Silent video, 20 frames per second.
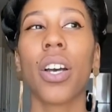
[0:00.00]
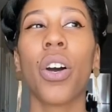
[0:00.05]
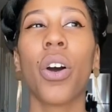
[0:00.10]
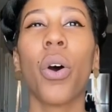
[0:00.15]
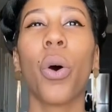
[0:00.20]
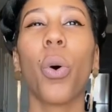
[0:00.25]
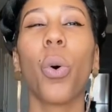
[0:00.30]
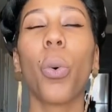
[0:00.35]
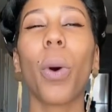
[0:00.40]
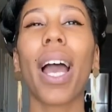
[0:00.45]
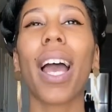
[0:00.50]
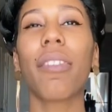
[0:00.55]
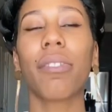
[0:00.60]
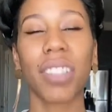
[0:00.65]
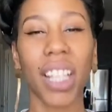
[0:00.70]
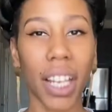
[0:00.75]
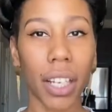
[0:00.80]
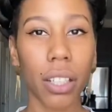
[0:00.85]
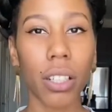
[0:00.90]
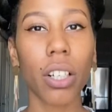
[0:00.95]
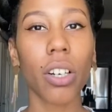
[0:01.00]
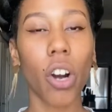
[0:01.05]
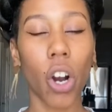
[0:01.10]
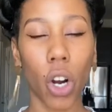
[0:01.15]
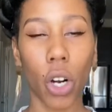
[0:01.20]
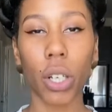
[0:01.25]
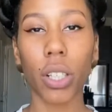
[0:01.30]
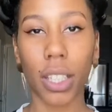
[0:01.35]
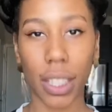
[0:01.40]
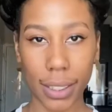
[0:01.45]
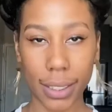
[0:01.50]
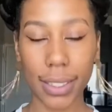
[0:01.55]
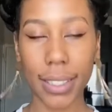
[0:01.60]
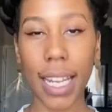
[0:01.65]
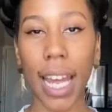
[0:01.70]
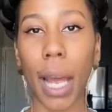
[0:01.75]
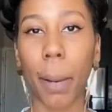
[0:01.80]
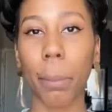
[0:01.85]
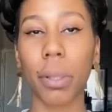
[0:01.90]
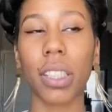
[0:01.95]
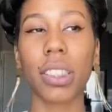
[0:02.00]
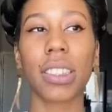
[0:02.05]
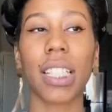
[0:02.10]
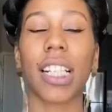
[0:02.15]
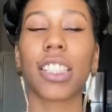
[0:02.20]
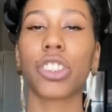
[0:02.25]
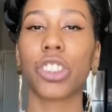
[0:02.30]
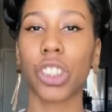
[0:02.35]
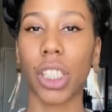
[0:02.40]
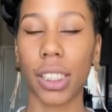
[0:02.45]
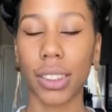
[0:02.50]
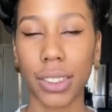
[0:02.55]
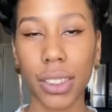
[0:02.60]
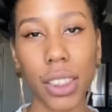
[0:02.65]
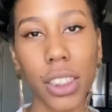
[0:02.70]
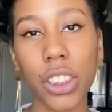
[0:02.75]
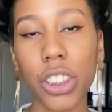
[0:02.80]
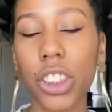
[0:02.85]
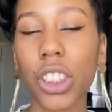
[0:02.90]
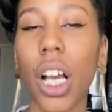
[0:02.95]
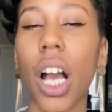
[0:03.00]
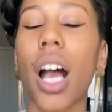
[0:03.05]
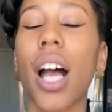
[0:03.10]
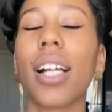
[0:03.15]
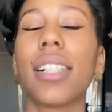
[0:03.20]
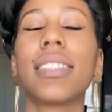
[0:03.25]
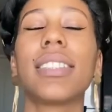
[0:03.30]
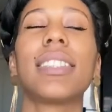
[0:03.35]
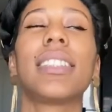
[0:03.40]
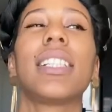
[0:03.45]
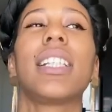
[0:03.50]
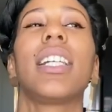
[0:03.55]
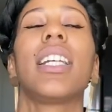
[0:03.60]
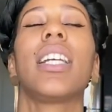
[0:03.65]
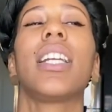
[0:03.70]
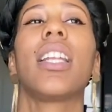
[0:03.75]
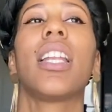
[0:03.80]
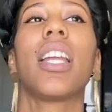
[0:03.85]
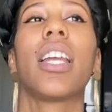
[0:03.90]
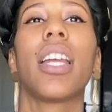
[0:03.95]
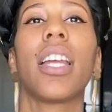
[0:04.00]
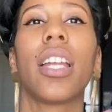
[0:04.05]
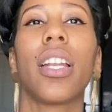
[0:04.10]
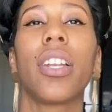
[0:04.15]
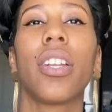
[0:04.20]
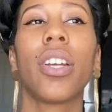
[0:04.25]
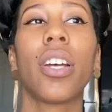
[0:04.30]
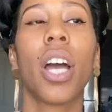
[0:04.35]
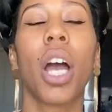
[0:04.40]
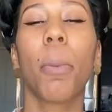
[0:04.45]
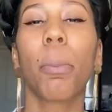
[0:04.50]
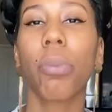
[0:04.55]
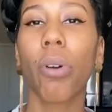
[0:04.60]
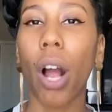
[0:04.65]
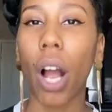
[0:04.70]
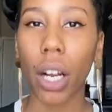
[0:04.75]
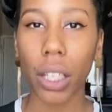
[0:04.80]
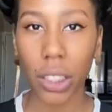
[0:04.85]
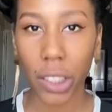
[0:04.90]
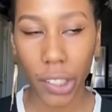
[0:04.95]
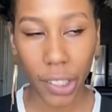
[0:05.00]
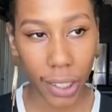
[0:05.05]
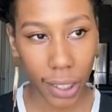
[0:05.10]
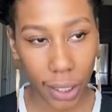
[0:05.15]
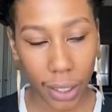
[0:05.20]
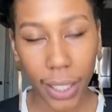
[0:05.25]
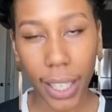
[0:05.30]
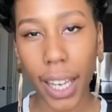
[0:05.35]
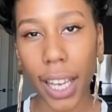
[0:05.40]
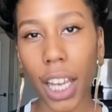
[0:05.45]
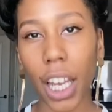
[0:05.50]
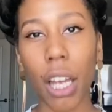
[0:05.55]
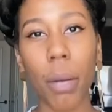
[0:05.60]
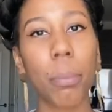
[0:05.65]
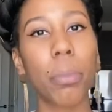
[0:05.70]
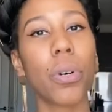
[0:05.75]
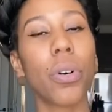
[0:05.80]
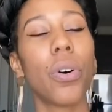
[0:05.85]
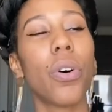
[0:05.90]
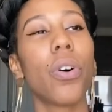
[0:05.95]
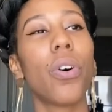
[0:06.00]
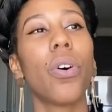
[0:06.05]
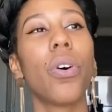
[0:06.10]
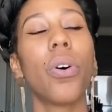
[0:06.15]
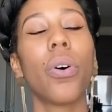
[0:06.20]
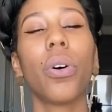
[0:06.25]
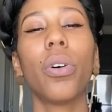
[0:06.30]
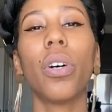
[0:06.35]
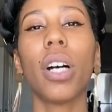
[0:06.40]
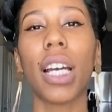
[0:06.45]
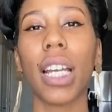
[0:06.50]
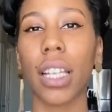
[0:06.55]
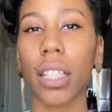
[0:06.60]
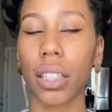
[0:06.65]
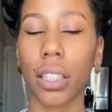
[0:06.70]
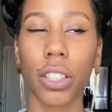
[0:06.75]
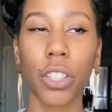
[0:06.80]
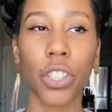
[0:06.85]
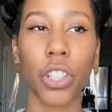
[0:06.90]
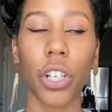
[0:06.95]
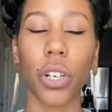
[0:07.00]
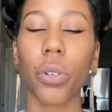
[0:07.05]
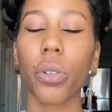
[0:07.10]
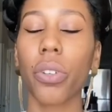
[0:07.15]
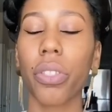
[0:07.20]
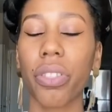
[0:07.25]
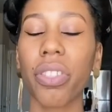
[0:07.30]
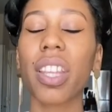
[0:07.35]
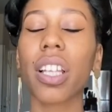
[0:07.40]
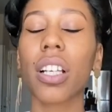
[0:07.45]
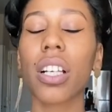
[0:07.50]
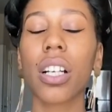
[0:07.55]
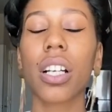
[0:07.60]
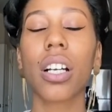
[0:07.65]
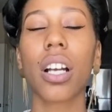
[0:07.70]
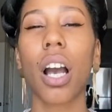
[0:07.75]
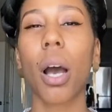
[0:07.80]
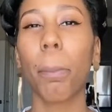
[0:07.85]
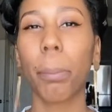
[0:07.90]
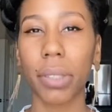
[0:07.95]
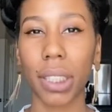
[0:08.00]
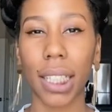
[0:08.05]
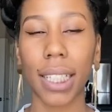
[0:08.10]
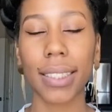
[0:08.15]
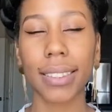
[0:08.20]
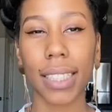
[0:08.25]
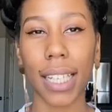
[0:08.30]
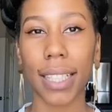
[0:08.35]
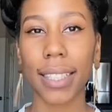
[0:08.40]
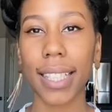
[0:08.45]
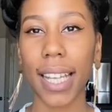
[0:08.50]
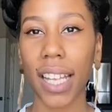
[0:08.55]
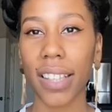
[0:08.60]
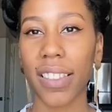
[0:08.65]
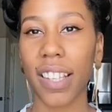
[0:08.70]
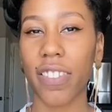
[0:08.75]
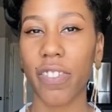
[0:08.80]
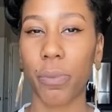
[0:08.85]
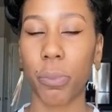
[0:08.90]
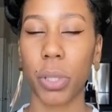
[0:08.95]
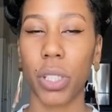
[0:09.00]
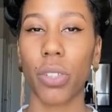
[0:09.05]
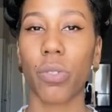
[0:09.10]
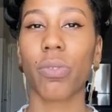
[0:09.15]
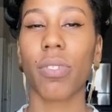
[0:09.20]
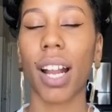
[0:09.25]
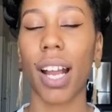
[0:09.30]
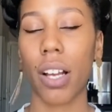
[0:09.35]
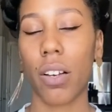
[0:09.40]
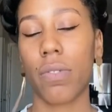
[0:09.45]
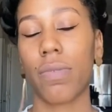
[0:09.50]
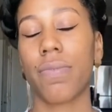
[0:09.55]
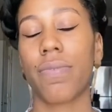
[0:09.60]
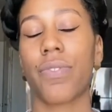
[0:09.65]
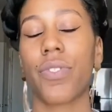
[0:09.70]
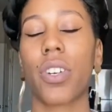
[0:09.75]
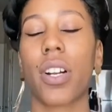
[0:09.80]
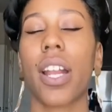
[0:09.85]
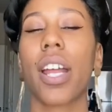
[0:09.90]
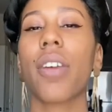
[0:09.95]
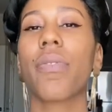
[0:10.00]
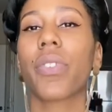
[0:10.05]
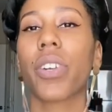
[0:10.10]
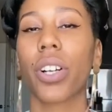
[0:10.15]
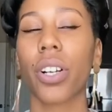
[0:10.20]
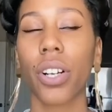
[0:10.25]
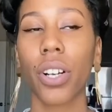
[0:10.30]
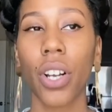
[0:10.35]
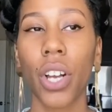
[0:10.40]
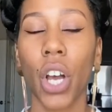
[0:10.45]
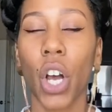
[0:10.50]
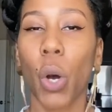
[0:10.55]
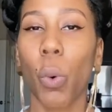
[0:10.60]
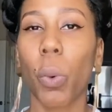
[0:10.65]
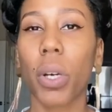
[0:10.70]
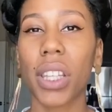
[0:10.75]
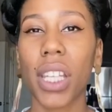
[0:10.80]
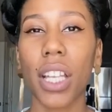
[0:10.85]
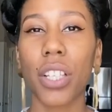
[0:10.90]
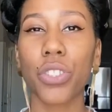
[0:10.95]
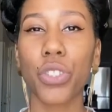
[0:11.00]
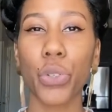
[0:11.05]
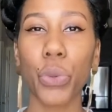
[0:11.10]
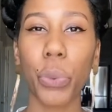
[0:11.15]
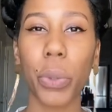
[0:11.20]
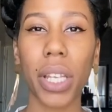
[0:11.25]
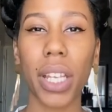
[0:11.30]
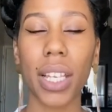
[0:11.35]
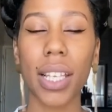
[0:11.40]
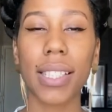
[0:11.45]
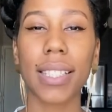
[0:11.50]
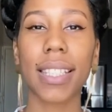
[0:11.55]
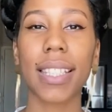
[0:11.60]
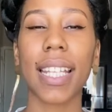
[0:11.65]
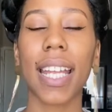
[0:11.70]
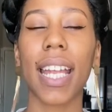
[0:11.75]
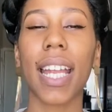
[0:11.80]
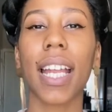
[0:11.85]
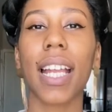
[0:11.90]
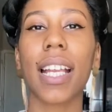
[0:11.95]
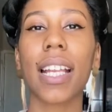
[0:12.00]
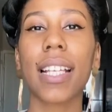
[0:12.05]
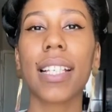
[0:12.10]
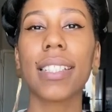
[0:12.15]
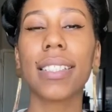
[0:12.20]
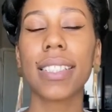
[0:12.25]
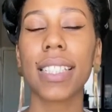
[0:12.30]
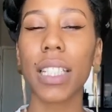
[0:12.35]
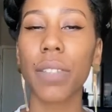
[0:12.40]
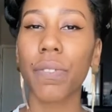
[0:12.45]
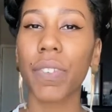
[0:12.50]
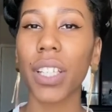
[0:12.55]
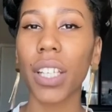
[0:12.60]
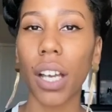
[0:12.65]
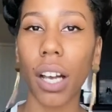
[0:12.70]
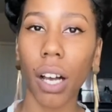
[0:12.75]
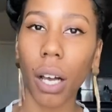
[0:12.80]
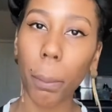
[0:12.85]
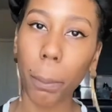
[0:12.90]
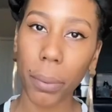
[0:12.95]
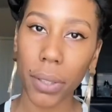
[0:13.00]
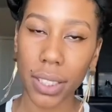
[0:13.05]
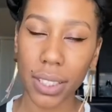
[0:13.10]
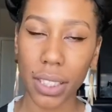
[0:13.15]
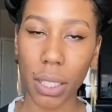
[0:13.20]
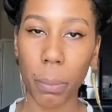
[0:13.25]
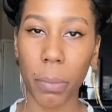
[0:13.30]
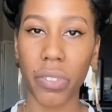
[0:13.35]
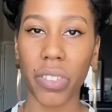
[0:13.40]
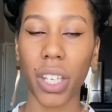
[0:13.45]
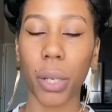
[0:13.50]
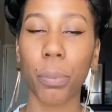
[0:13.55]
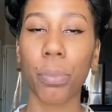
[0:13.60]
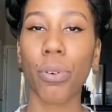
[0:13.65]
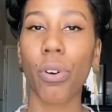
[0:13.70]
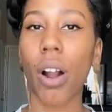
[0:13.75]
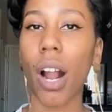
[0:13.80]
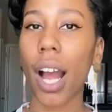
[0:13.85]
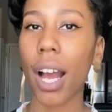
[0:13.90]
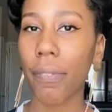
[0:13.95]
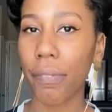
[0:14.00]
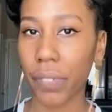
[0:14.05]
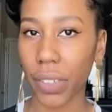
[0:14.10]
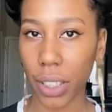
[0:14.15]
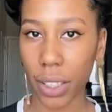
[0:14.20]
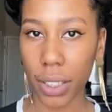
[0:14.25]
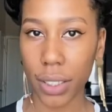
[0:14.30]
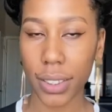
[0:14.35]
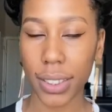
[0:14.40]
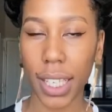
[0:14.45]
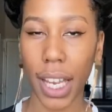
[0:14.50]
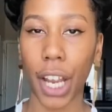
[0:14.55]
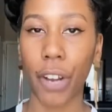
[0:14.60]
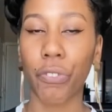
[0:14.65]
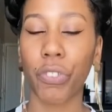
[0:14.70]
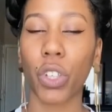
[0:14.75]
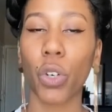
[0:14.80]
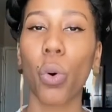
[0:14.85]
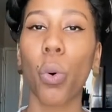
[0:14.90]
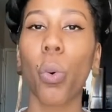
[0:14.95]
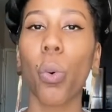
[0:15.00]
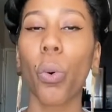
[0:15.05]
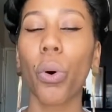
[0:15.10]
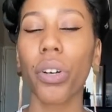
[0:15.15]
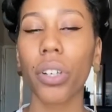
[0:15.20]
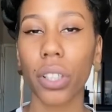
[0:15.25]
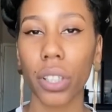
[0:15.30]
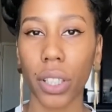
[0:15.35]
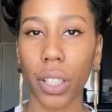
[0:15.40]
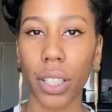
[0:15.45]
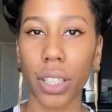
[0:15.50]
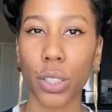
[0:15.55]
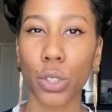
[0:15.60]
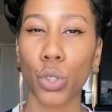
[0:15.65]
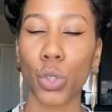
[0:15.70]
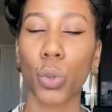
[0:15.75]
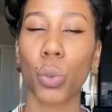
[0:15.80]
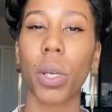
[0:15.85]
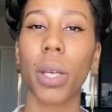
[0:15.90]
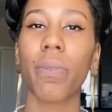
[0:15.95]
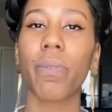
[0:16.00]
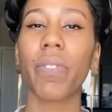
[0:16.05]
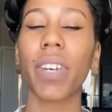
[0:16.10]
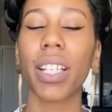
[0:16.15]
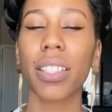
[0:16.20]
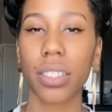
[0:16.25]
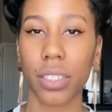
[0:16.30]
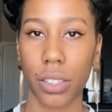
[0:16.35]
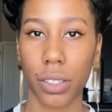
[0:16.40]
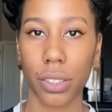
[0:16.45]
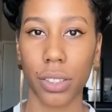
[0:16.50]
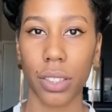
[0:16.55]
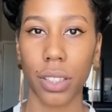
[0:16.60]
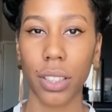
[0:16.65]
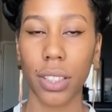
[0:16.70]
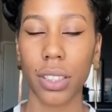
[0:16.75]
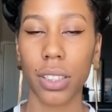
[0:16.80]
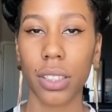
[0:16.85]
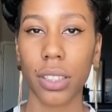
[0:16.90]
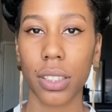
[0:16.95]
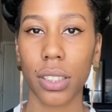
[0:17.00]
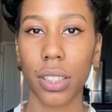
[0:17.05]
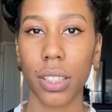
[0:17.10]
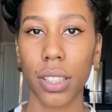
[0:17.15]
who have like are established, like Johnson & Johnson and Procter & Gamble and, you know, companies like that that have been around forever. What they do is they divvy up some of their profits every quarter to investors.